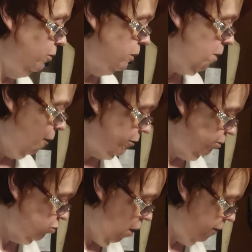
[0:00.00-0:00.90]
obvious
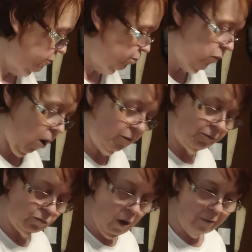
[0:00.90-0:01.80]
that these
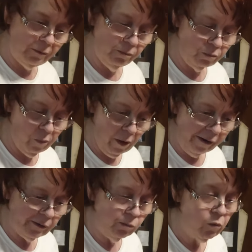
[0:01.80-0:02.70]
people out here are
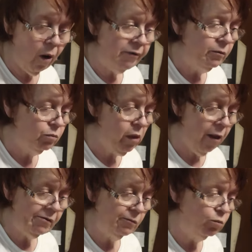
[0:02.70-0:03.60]
just,
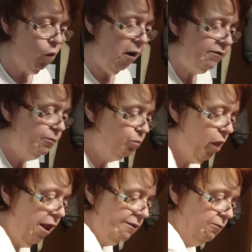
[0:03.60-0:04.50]
they're in la la
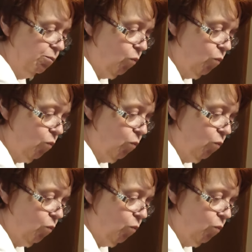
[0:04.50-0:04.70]
land.